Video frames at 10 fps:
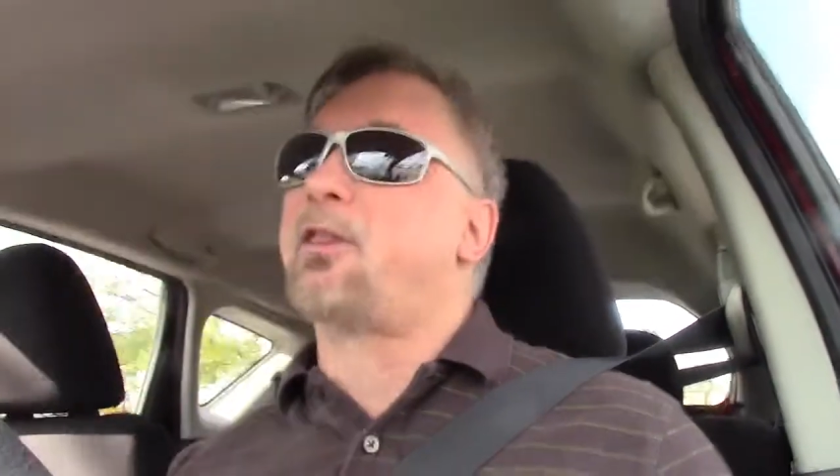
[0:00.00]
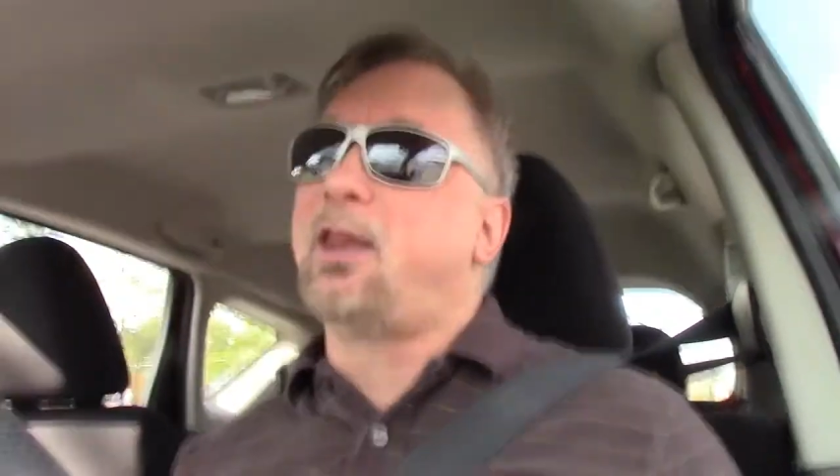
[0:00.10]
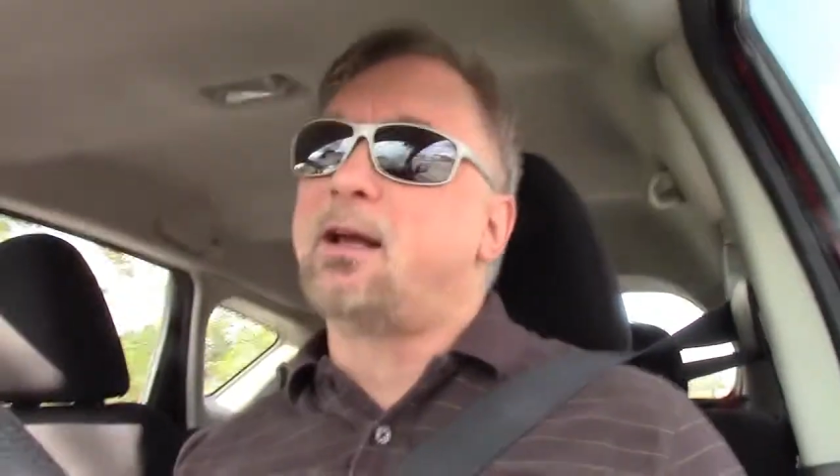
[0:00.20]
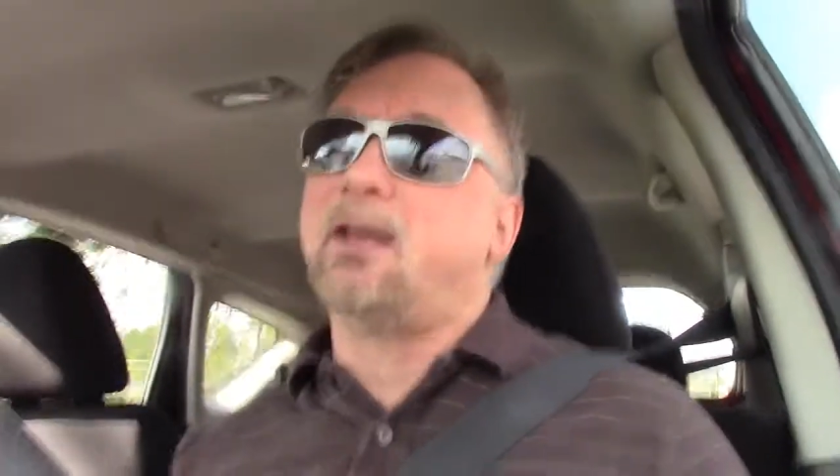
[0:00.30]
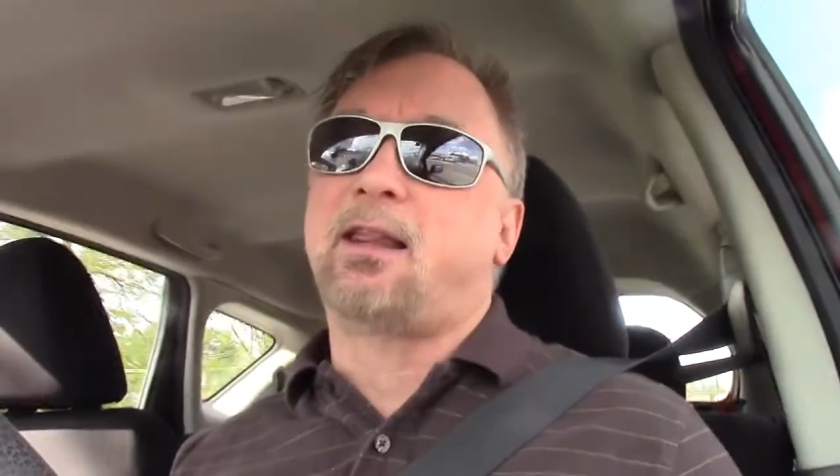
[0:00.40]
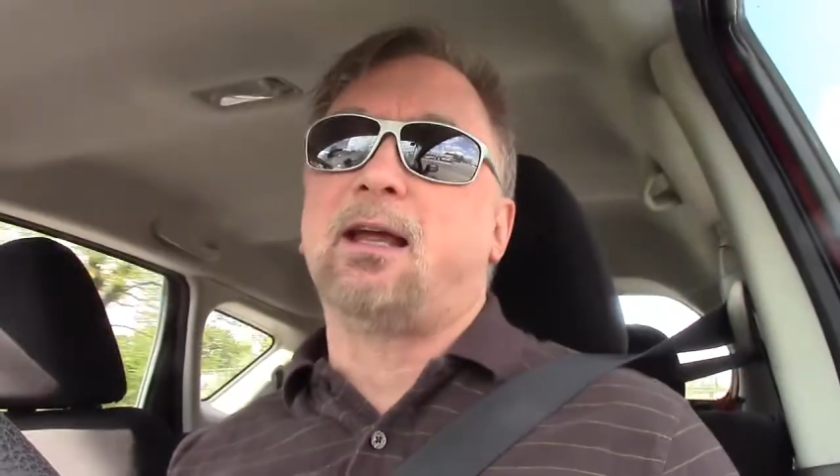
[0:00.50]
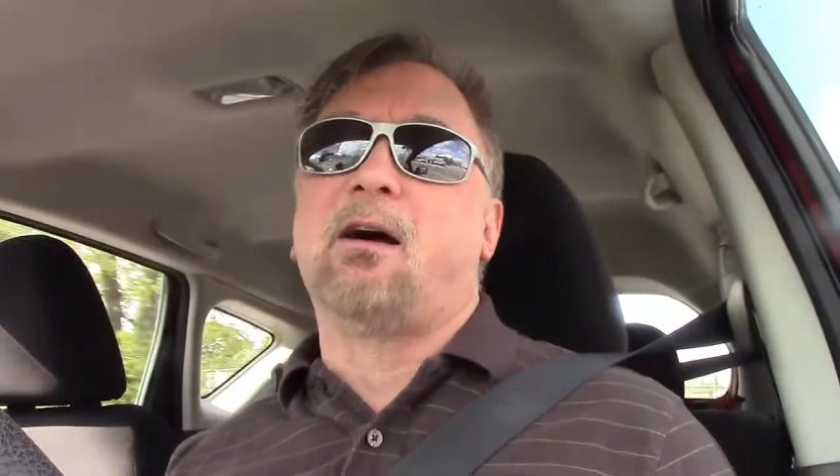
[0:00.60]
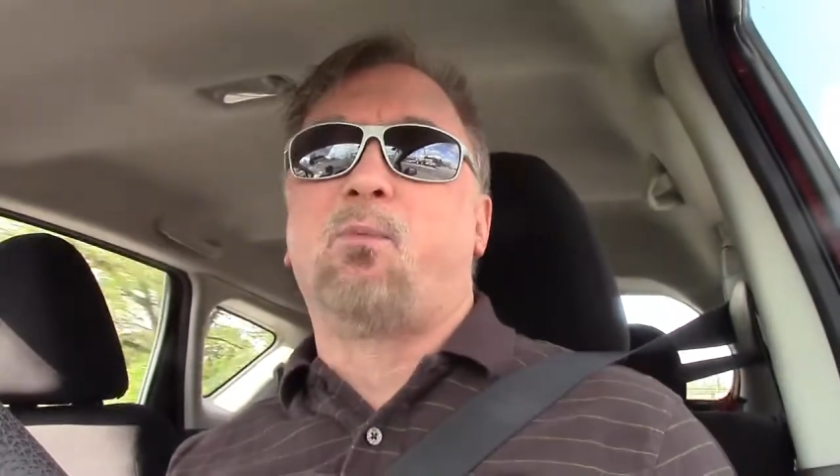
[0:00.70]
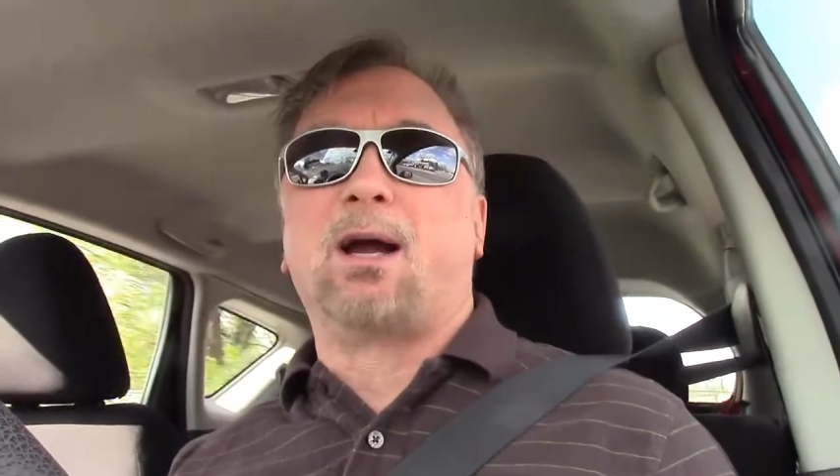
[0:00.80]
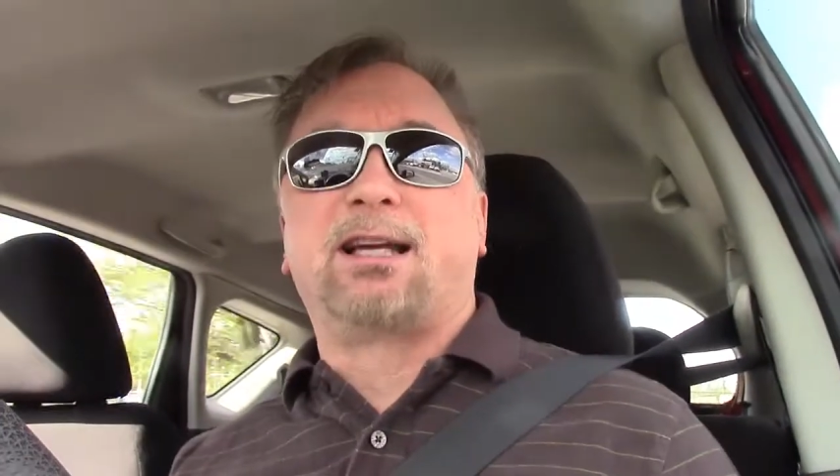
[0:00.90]
think
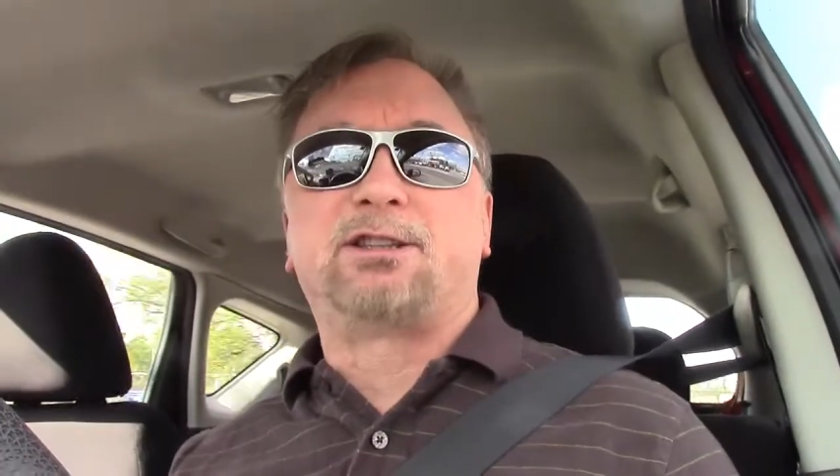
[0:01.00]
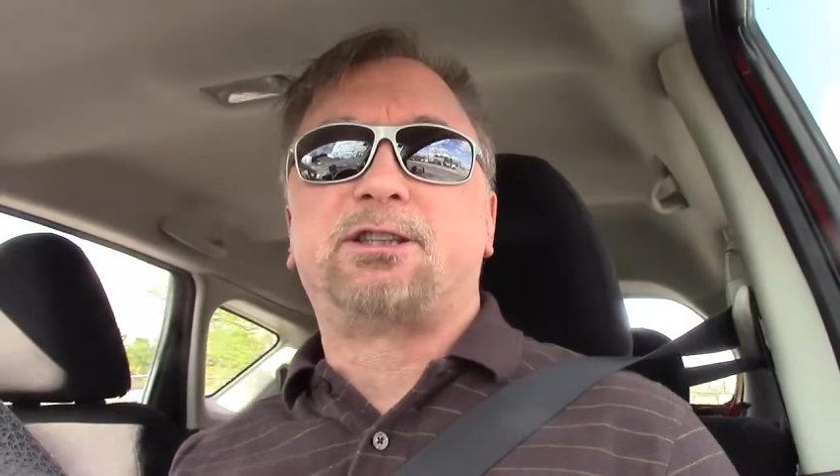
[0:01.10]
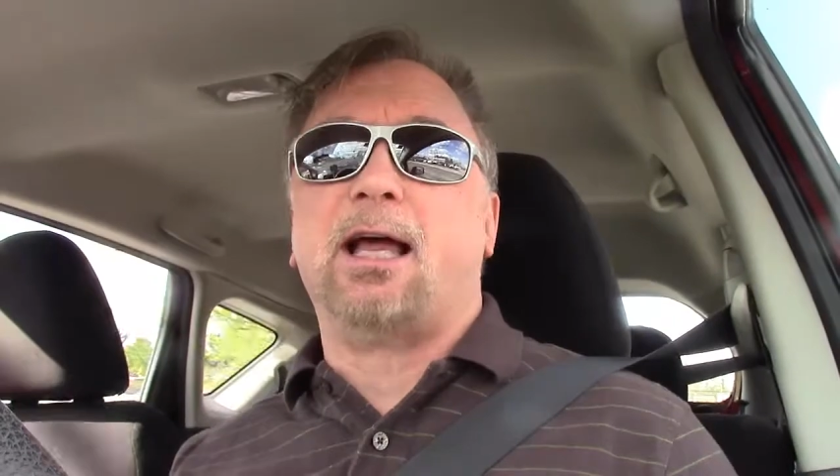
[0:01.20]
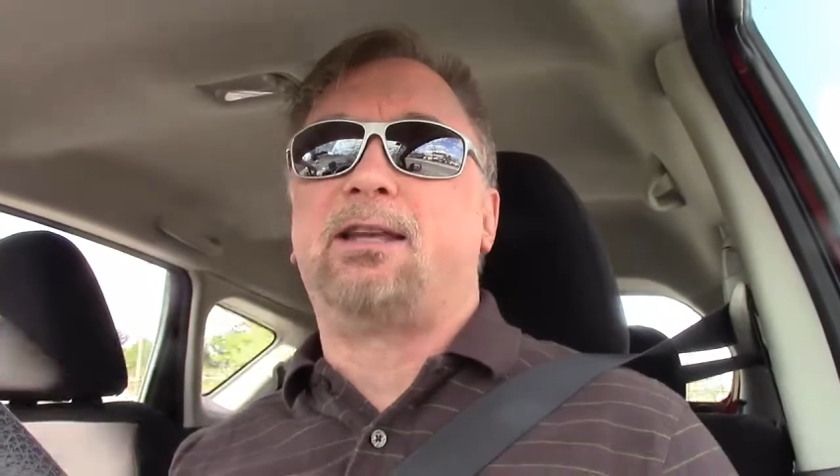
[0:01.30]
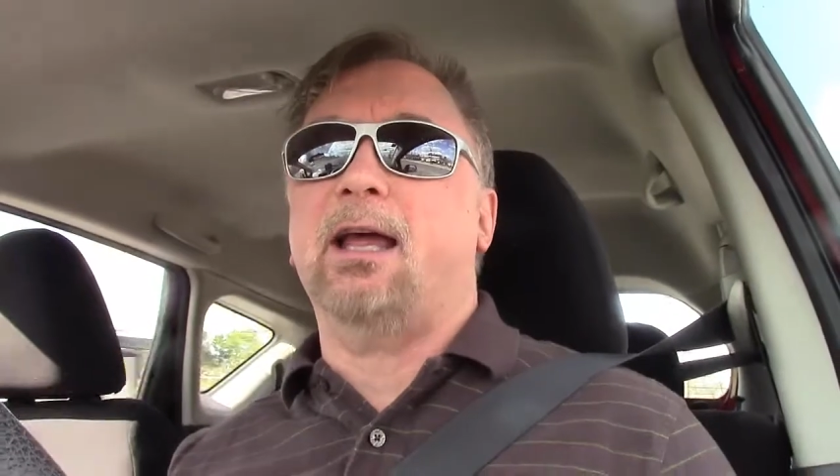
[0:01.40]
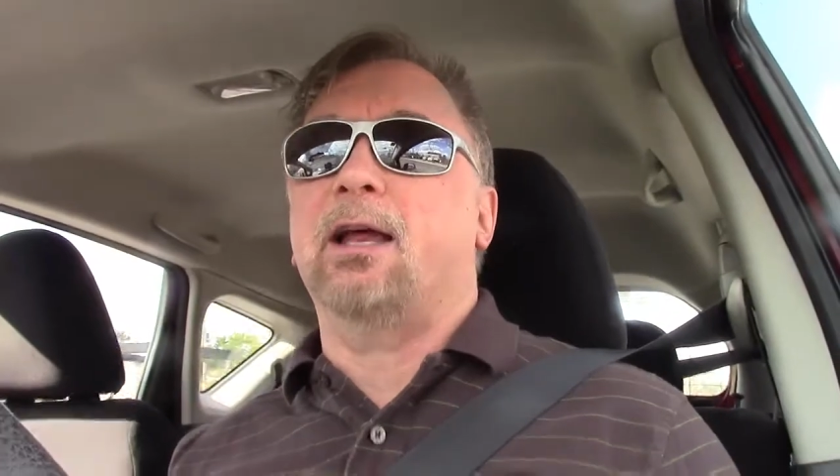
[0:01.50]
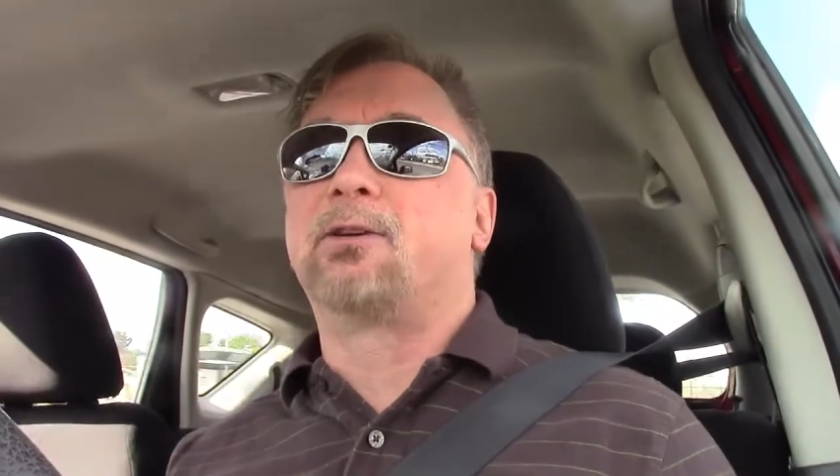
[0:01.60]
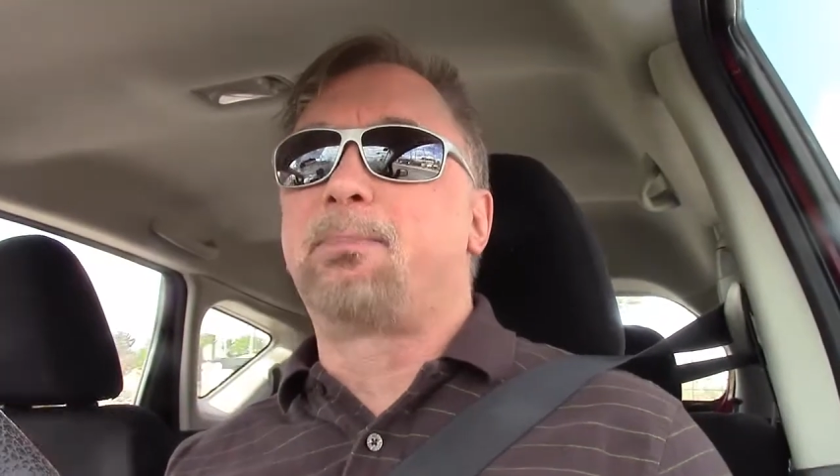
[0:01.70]
of what consent is.